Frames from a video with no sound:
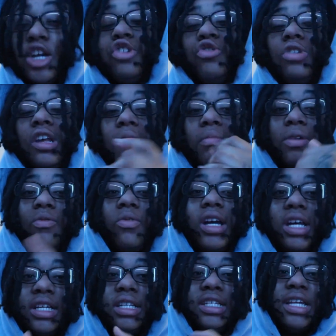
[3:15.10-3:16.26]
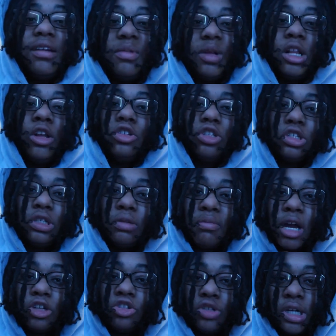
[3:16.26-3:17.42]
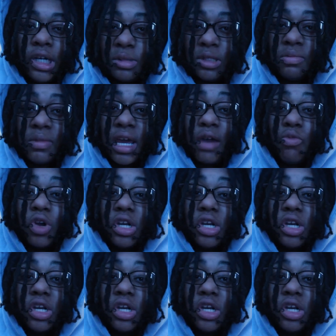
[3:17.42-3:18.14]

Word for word: You're getting me one step closer to my dreams, man.